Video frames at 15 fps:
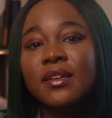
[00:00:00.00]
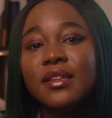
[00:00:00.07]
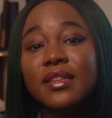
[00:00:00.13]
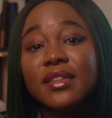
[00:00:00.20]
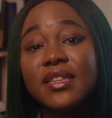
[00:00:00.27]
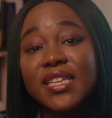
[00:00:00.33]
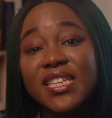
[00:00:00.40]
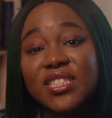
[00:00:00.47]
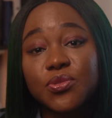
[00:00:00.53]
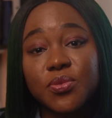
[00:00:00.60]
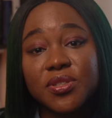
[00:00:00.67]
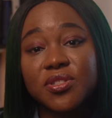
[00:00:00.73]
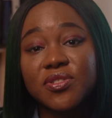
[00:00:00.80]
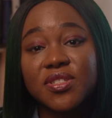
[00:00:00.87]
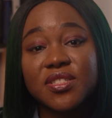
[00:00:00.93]
This
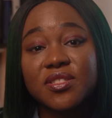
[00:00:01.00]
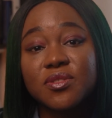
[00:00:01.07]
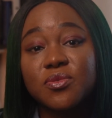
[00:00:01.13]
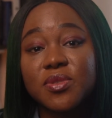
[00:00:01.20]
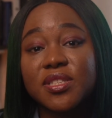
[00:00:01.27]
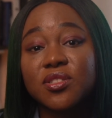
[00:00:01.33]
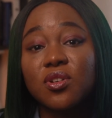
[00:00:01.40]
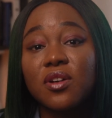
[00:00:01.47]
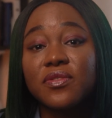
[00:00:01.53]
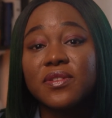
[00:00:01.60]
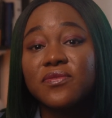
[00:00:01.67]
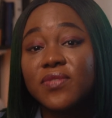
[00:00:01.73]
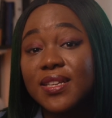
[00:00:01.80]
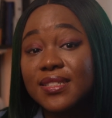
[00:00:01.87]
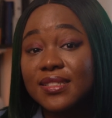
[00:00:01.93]
reduces the risk of
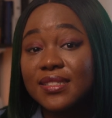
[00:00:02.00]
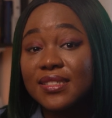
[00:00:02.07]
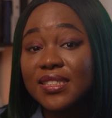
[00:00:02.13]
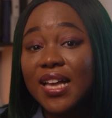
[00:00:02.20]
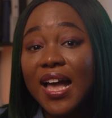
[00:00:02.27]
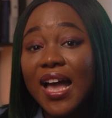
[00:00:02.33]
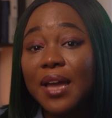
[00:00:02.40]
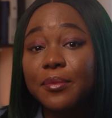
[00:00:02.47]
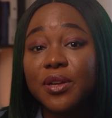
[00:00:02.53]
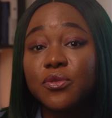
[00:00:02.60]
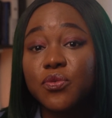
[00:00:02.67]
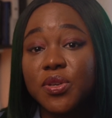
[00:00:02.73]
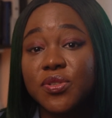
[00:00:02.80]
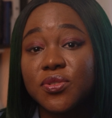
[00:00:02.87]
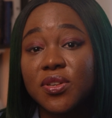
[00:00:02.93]
investing time and
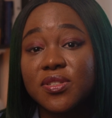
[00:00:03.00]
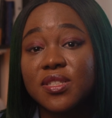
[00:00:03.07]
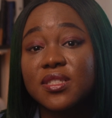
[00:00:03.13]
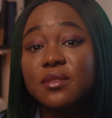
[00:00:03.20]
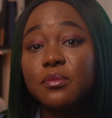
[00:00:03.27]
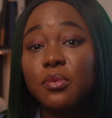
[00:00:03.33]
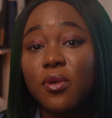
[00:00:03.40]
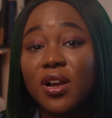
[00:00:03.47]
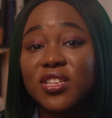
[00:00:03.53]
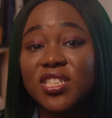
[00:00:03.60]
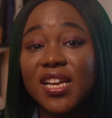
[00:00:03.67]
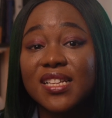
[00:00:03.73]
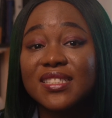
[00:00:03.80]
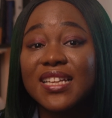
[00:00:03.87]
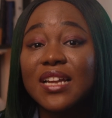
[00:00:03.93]
resources in
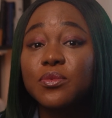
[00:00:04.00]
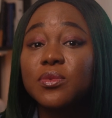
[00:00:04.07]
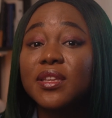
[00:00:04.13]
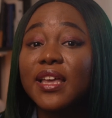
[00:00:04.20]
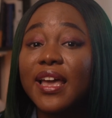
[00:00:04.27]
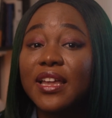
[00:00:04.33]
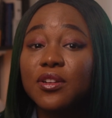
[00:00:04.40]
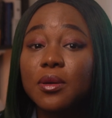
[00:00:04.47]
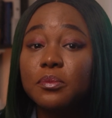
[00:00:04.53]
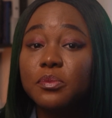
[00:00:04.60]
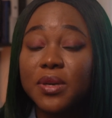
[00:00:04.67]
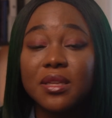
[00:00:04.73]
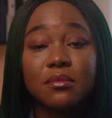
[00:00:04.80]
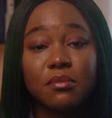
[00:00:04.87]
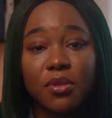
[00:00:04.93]
projects that will end up
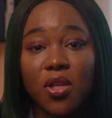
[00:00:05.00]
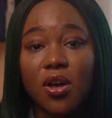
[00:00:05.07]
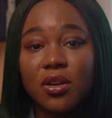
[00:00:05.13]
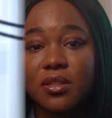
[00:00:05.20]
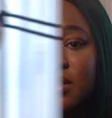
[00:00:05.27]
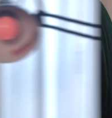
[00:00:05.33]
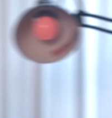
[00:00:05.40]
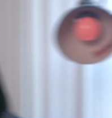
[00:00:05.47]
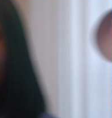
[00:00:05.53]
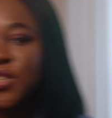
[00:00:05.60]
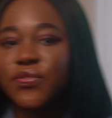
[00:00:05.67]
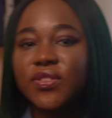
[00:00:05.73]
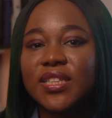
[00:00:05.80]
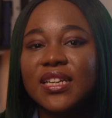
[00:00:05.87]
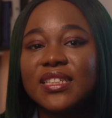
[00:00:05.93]
being blocked. Each
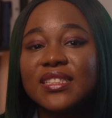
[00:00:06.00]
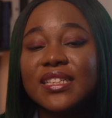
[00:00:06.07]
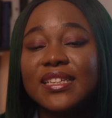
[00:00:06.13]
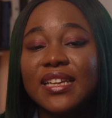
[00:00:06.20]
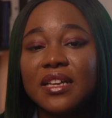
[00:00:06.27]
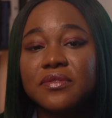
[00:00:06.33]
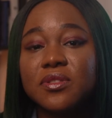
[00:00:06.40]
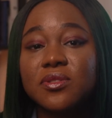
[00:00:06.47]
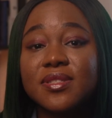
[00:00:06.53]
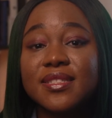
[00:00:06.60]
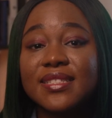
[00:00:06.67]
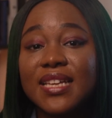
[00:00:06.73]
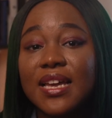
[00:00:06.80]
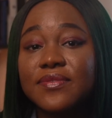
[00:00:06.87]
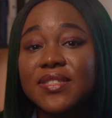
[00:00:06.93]
fidelity level
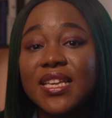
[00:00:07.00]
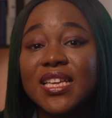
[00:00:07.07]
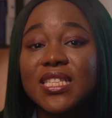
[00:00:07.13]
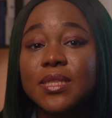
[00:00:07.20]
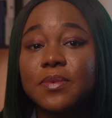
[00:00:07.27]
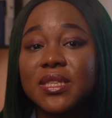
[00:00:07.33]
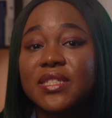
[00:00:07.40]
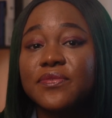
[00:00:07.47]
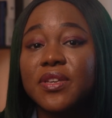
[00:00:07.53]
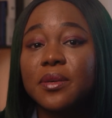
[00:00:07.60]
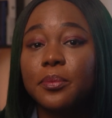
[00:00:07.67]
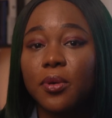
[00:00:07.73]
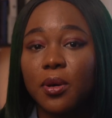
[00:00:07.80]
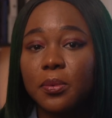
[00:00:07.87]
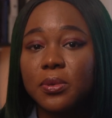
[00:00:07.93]
serves a specific
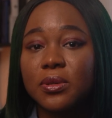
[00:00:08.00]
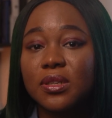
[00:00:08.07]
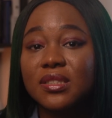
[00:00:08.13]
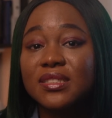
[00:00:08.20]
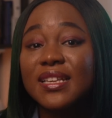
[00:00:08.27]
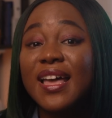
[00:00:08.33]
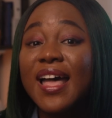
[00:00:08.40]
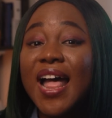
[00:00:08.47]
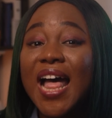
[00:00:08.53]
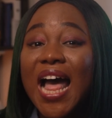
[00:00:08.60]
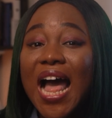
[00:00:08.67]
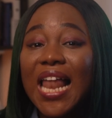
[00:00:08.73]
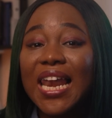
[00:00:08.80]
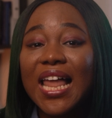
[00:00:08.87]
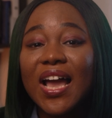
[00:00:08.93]
purpose,
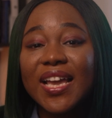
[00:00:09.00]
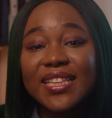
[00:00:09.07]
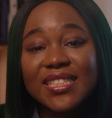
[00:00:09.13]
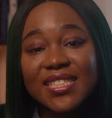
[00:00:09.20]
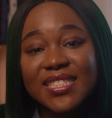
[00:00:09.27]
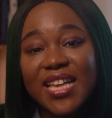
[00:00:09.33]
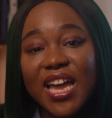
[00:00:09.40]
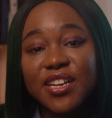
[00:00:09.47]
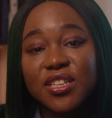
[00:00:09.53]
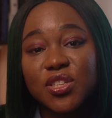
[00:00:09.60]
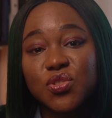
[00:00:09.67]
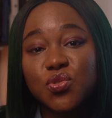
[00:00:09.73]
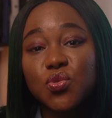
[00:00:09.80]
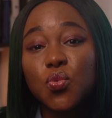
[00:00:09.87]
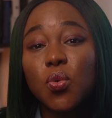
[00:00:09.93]
allowing designers
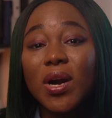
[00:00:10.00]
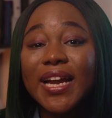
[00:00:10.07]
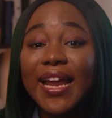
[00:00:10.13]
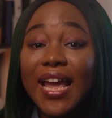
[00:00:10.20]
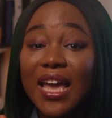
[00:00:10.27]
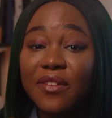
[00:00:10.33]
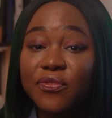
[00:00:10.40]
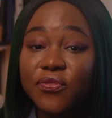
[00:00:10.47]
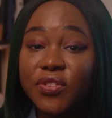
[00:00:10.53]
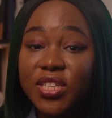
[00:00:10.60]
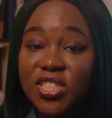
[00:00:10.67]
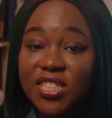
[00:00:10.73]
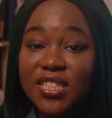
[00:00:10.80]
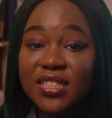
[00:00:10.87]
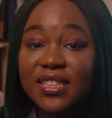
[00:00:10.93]
to work
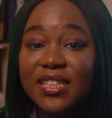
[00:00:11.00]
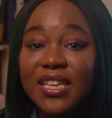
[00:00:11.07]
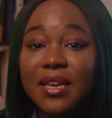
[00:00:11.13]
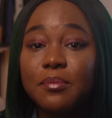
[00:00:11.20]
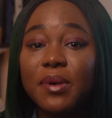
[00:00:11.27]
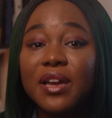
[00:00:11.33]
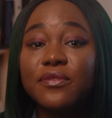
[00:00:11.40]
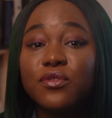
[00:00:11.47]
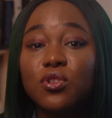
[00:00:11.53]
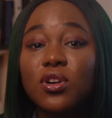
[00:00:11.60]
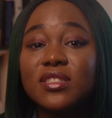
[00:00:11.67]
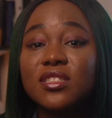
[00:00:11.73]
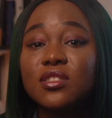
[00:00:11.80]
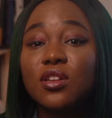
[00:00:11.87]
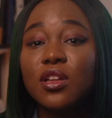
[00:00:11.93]
efficiently by
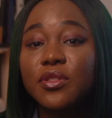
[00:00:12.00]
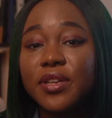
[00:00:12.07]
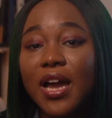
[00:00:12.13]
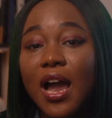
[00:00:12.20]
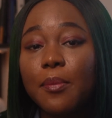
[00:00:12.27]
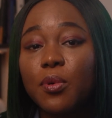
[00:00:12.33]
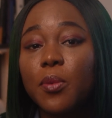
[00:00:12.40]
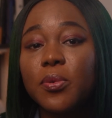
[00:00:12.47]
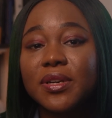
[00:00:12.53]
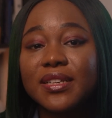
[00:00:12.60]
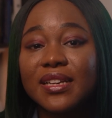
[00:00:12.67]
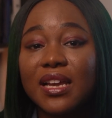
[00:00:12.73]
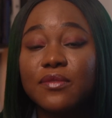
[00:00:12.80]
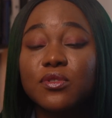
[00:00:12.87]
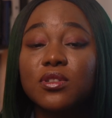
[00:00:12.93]
focusing on the appropriate
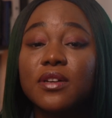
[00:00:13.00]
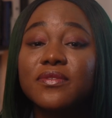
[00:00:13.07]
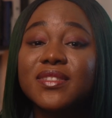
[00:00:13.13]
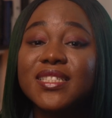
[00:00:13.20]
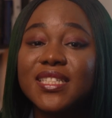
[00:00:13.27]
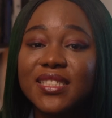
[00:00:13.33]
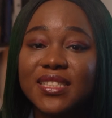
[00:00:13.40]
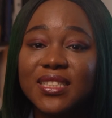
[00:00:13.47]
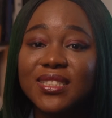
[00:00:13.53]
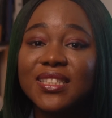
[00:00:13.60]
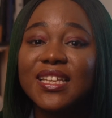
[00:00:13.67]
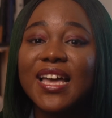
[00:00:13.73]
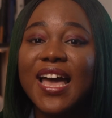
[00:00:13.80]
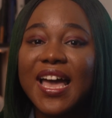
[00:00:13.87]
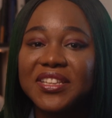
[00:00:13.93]
level of detail
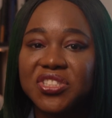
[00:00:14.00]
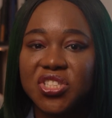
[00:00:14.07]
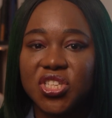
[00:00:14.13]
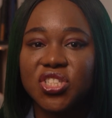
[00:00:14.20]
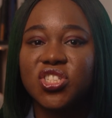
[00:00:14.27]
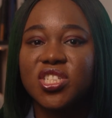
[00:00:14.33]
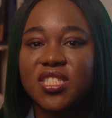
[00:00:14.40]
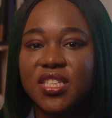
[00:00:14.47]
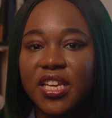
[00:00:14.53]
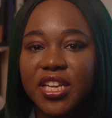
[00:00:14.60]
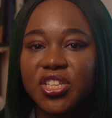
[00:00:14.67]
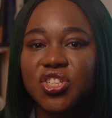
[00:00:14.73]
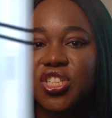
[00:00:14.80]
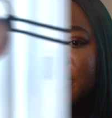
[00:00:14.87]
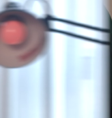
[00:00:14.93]
at each
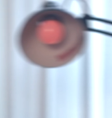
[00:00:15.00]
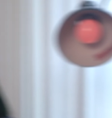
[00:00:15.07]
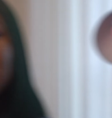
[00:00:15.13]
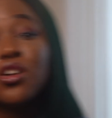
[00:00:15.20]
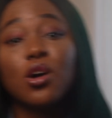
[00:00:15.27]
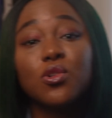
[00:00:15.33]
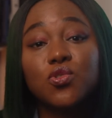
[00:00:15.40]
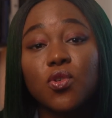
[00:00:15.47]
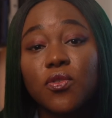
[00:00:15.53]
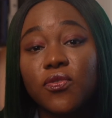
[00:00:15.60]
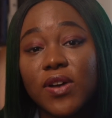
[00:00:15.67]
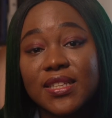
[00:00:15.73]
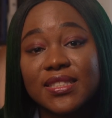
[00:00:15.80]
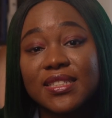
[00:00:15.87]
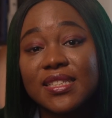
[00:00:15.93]
stage. It also
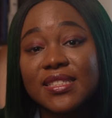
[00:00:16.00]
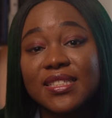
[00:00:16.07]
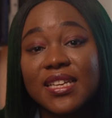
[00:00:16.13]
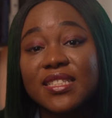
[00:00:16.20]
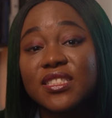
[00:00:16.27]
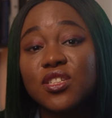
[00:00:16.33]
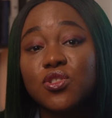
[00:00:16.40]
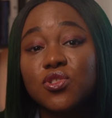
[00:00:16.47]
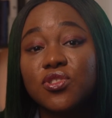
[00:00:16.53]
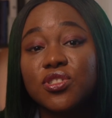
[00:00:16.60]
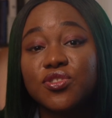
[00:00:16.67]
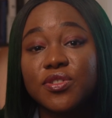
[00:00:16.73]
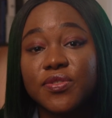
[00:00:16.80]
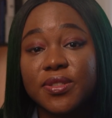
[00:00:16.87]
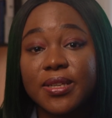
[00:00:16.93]
facilitates a
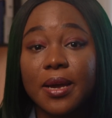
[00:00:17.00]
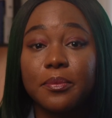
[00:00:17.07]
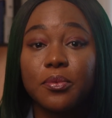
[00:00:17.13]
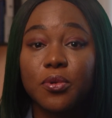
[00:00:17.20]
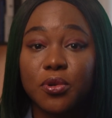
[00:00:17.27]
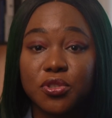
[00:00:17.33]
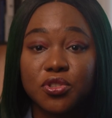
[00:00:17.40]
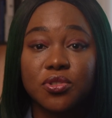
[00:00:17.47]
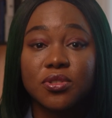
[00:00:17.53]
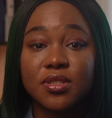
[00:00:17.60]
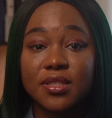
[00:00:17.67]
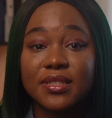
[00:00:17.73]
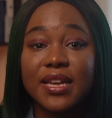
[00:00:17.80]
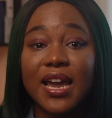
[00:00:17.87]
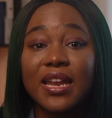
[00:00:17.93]
user-driven approach to
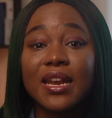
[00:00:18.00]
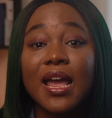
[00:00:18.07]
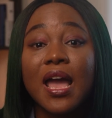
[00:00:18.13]
design.